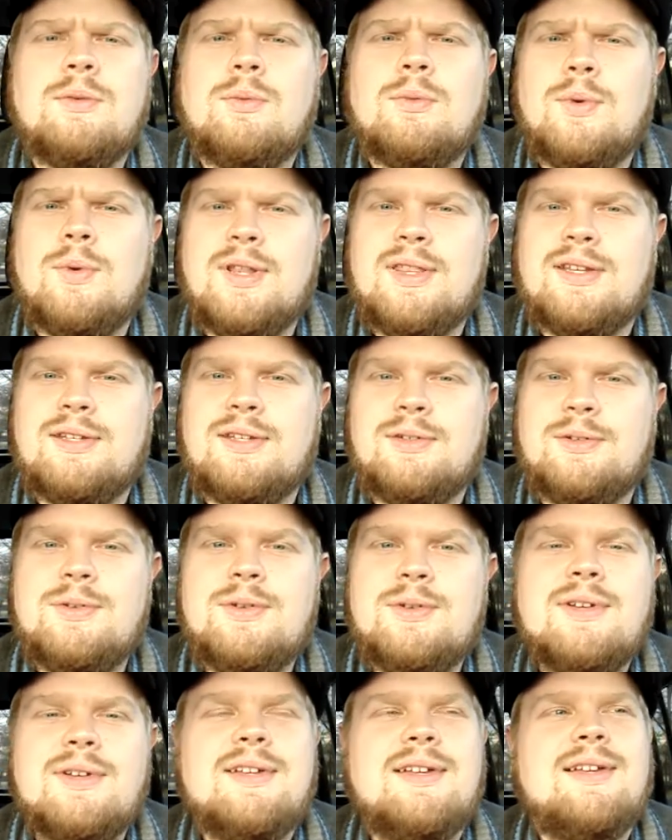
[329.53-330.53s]
One of the two.
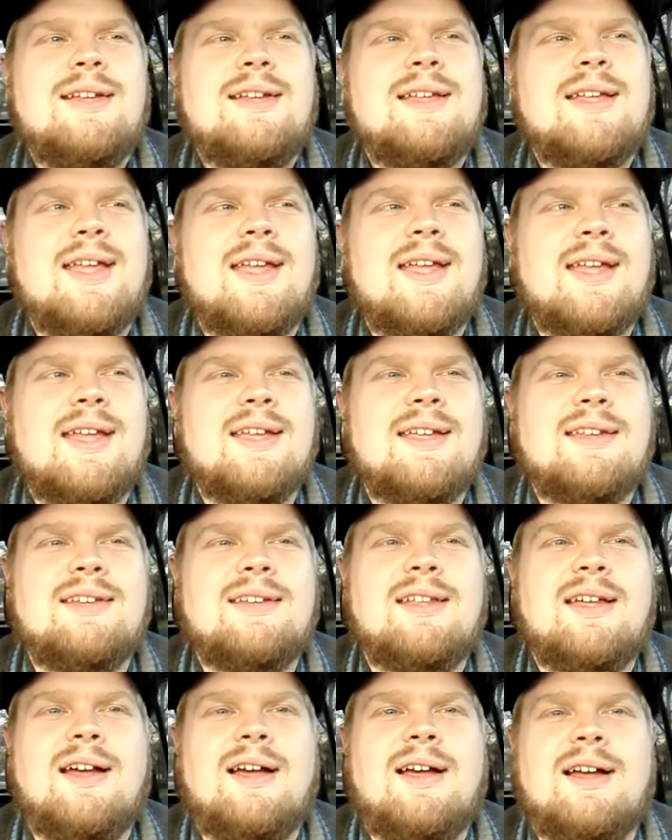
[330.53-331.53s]

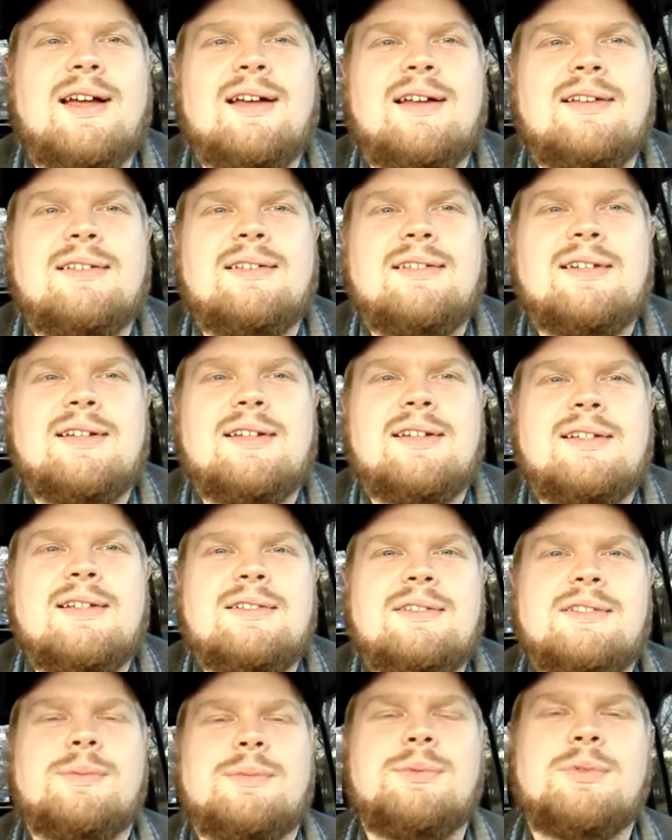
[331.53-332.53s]
And
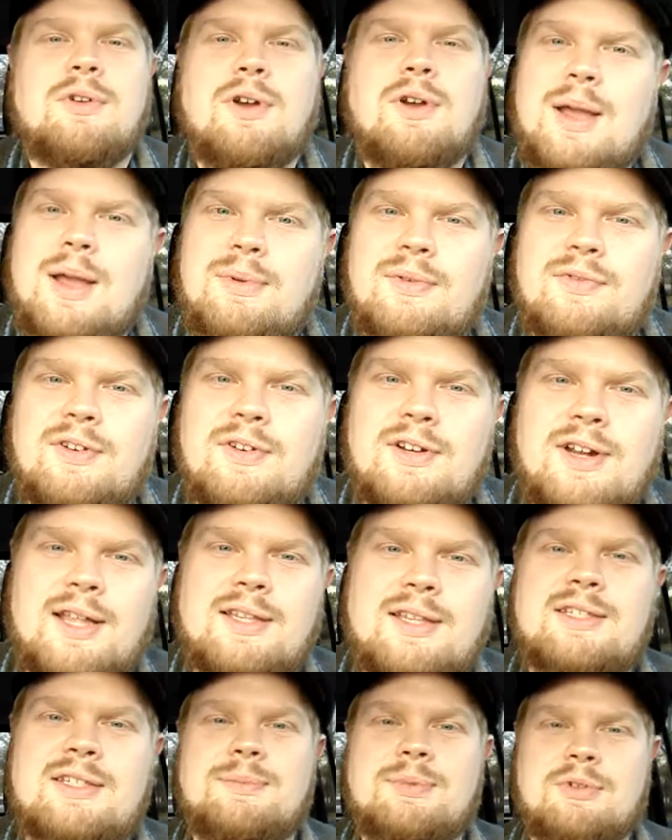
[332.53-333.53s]
subscribe if you're
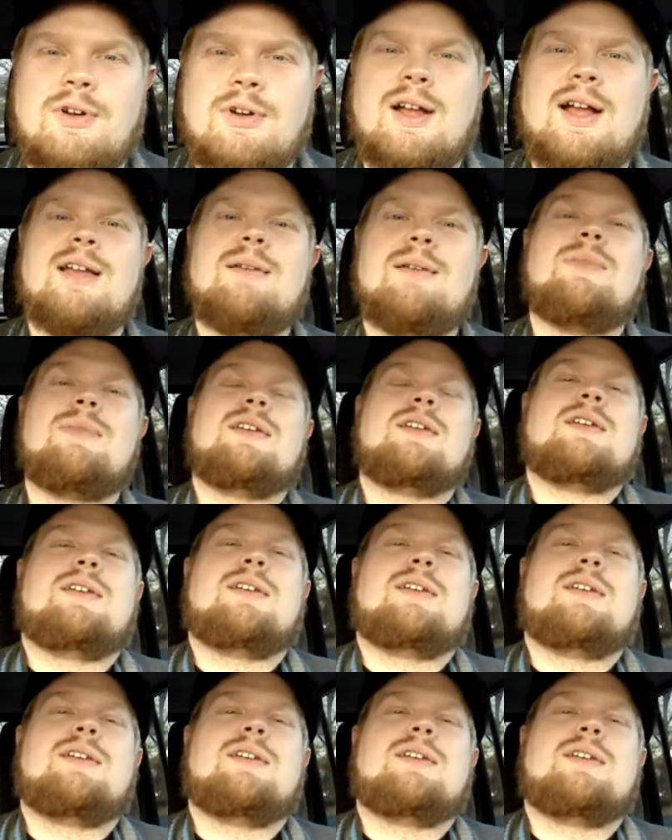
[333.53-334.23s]
not subscribed.